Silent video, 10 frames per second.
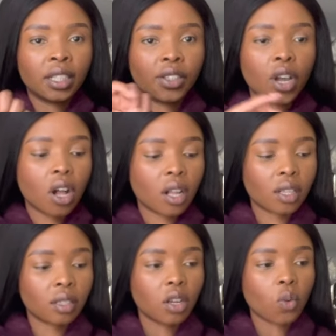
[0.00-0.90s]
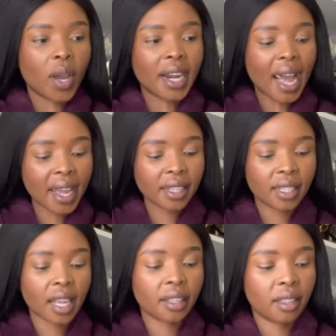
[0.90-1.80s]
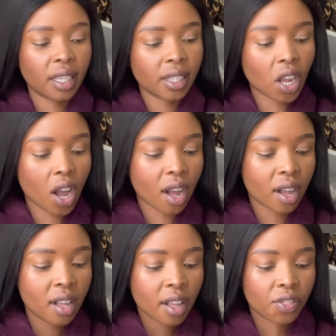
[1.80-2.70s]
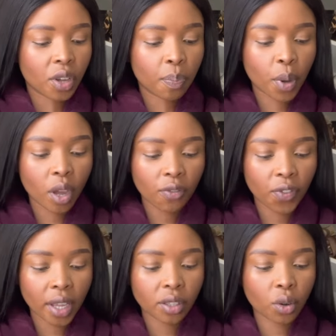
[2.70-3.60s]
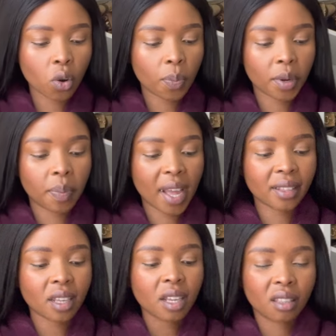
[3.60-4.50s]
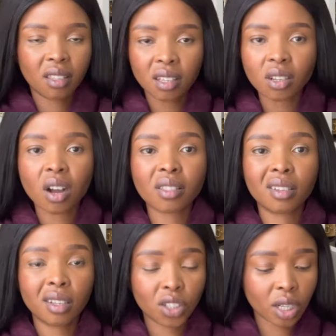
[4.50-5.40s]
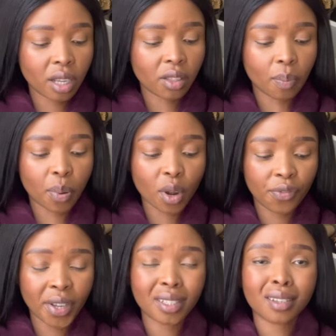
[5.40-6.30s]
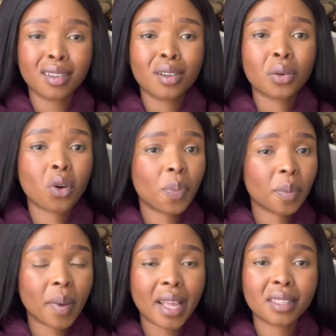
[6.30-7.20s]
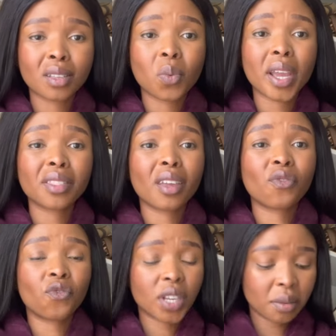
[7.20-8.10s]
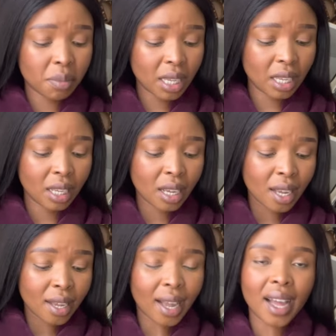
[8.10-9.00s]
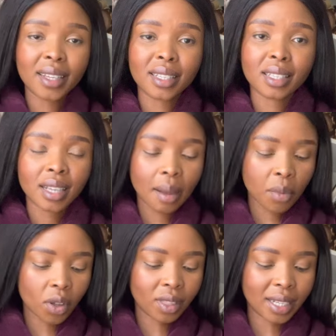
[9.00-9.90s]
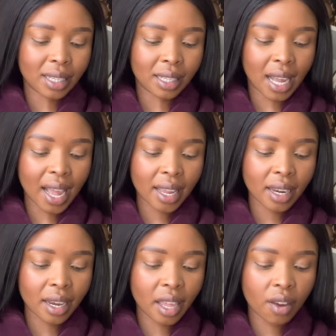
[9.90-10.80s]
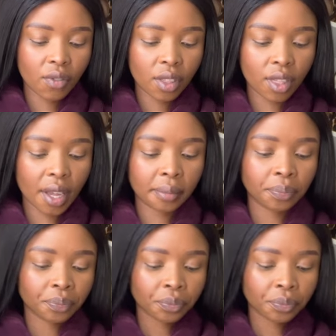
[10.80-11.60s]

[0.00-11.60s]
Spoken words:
Y'all, when I say these are the perfect corporate pants, these are literally the perfect corporate pants. The way they fit me, guys, come on, the design and everything.